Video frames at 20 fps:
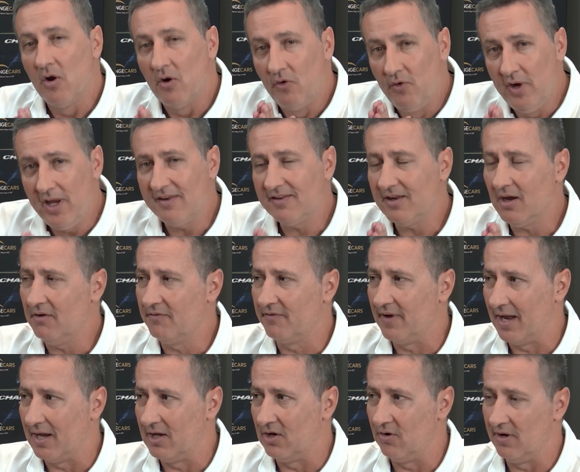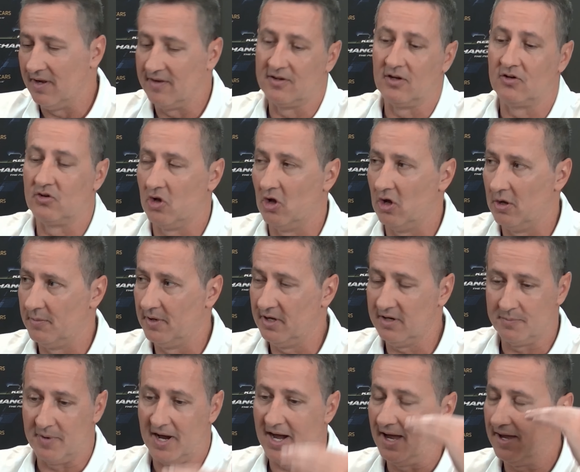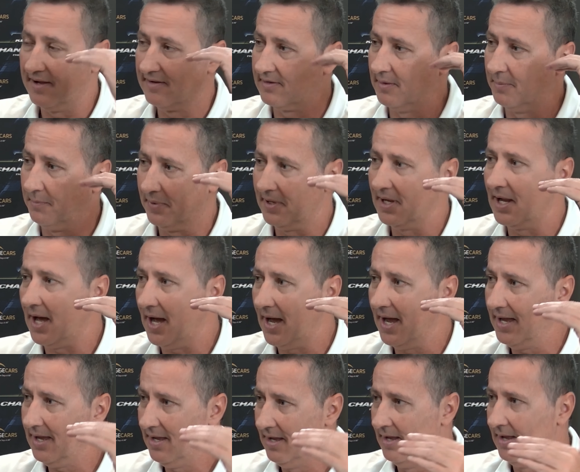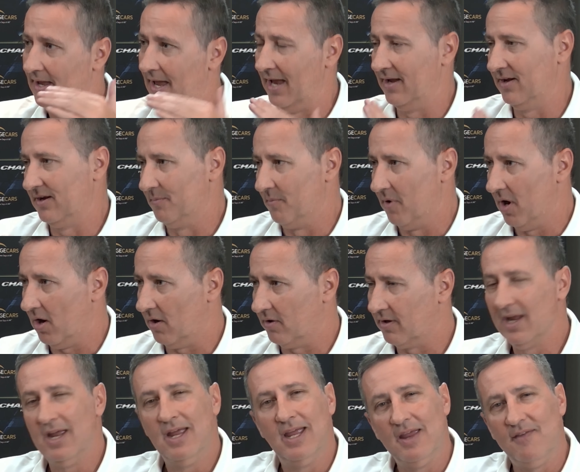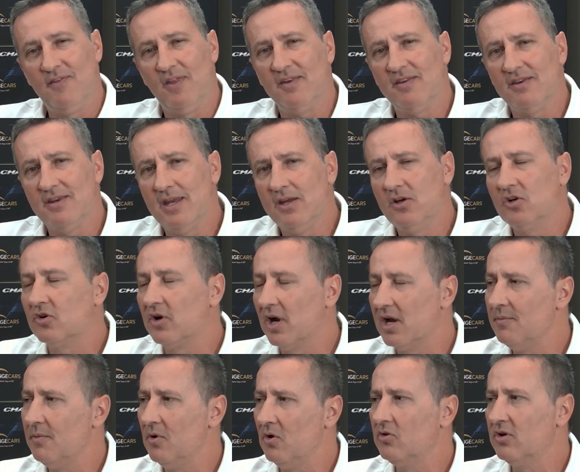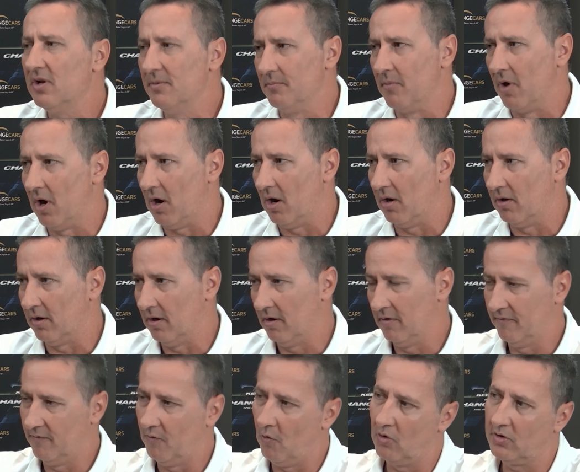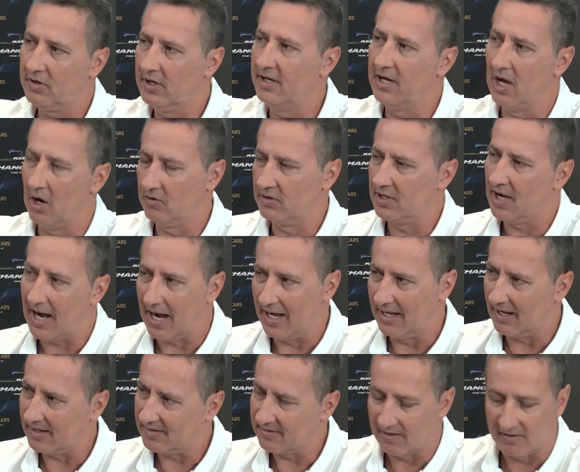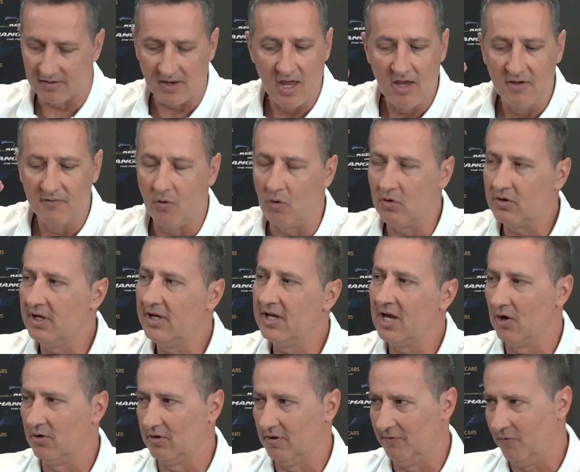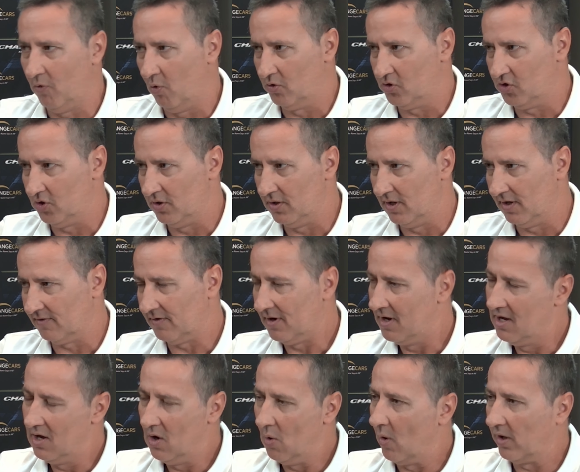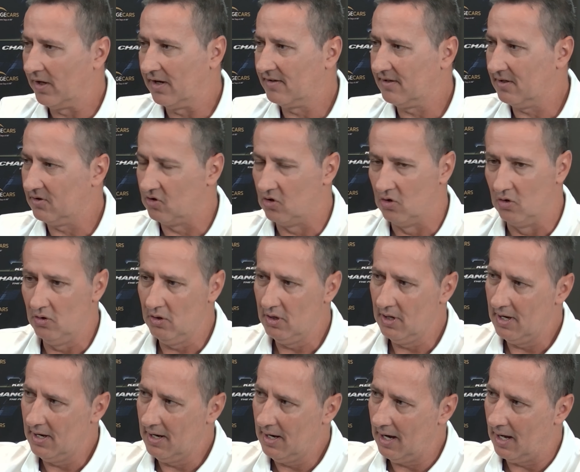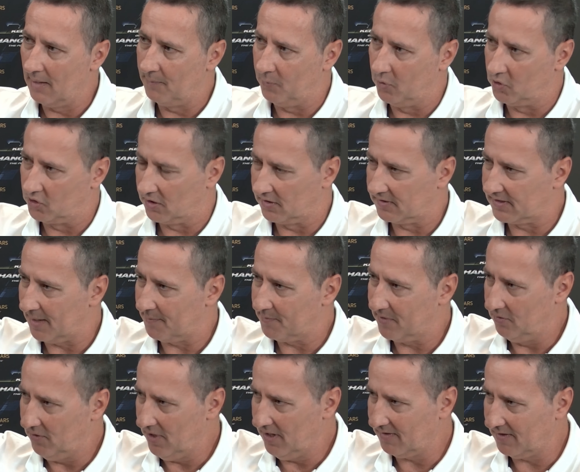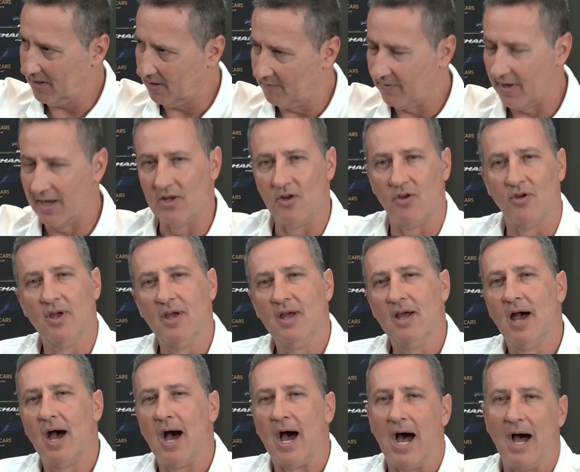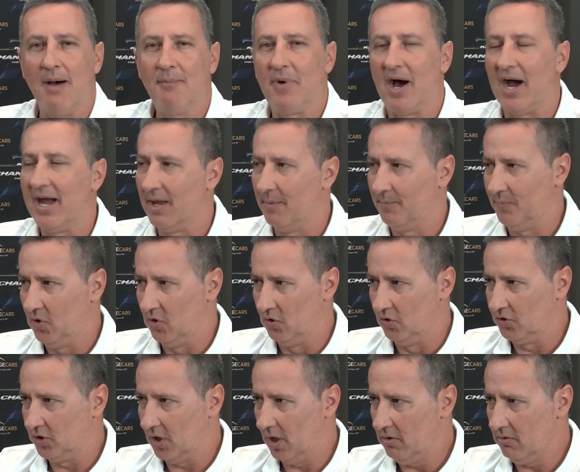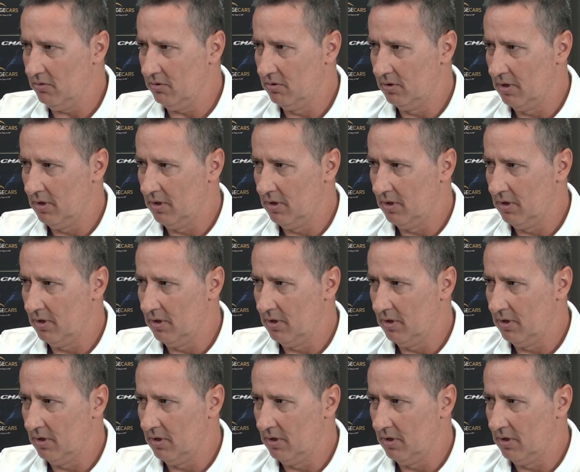Resale value is determined by supply and demand. If there's an incredible demand for Toyota Hiluxes, for Toyota Fortuners, what does it do? It pushes up the resale value. I buy a Peugeot.